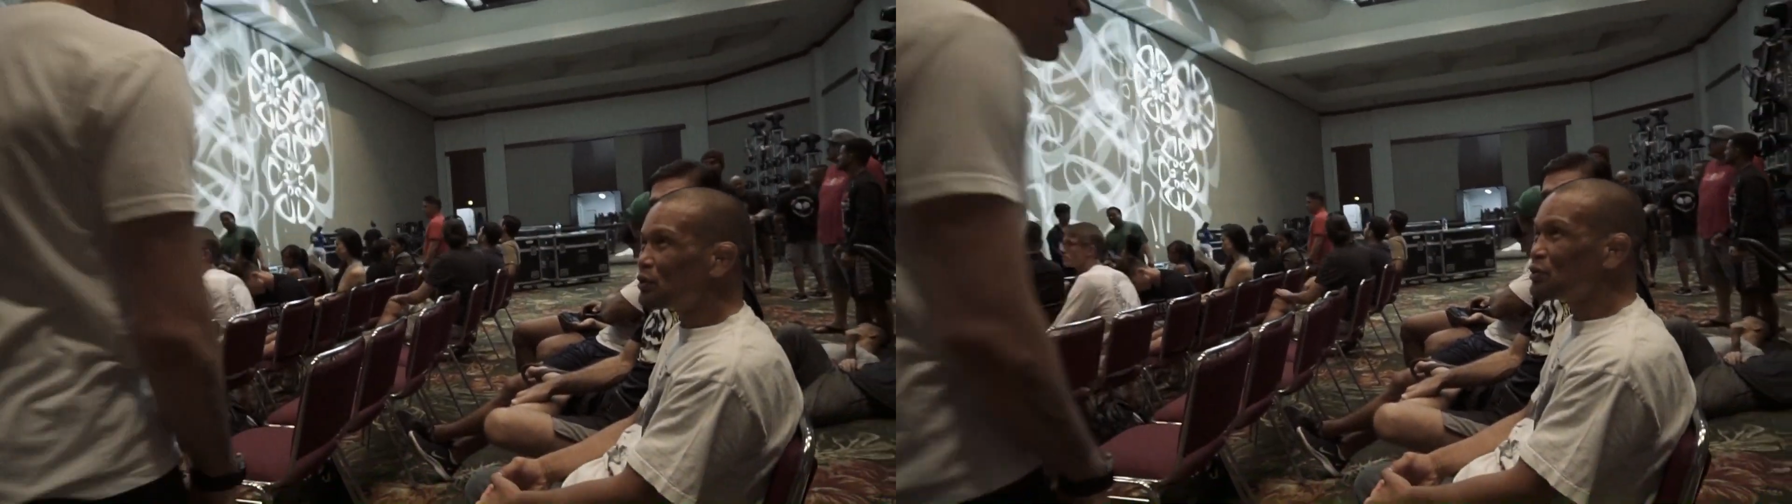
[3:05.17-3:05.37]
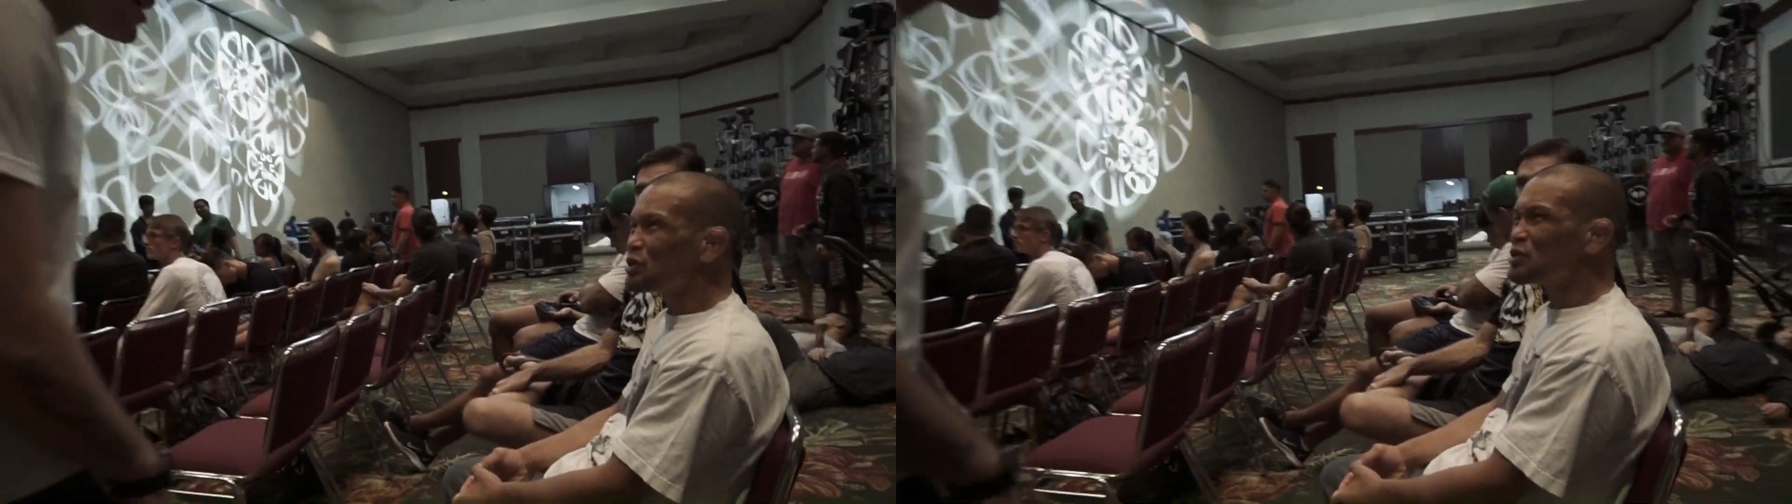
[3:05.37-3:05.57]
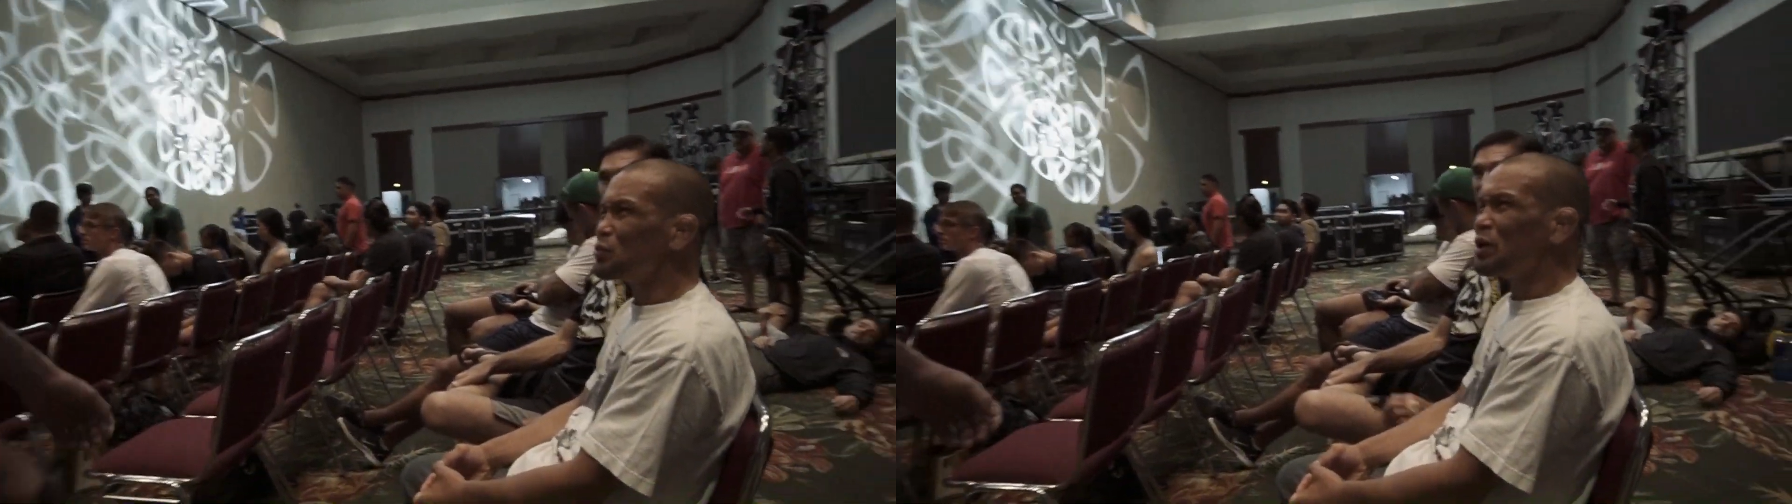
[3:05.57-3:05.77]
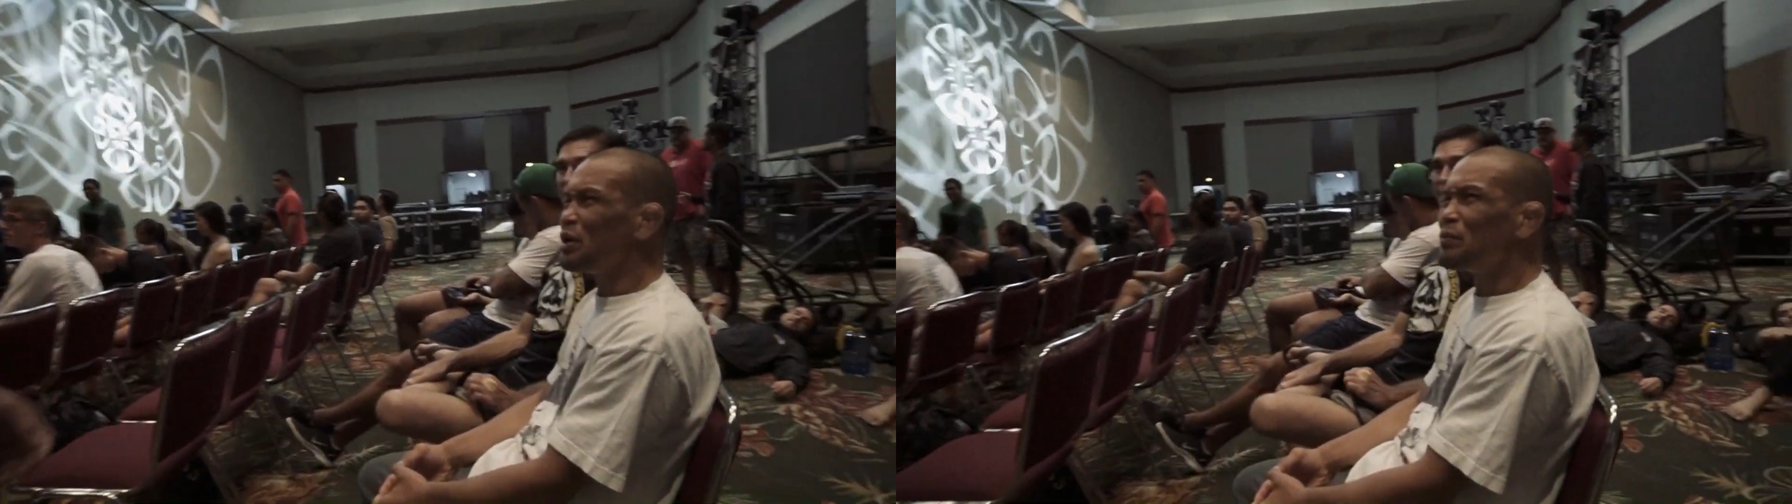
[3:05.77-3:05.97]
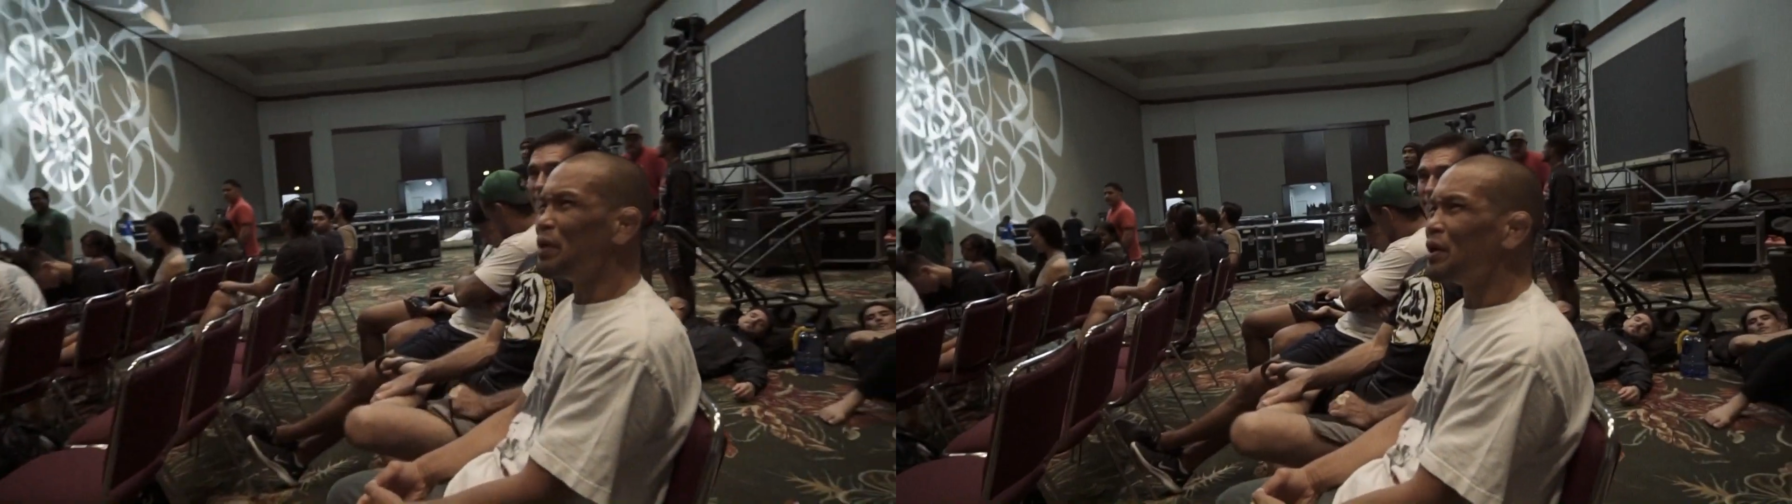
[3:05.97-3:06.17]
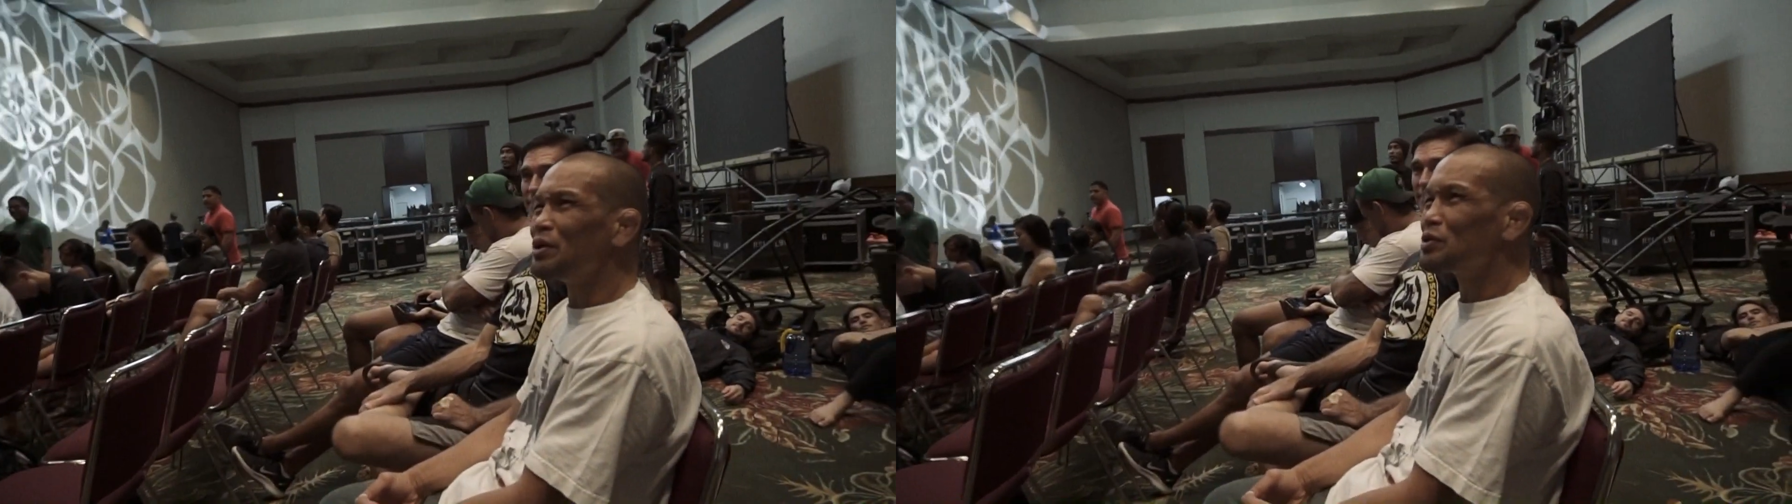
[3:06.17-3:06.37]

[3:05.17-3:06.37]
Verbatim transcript: oh, just wait, man.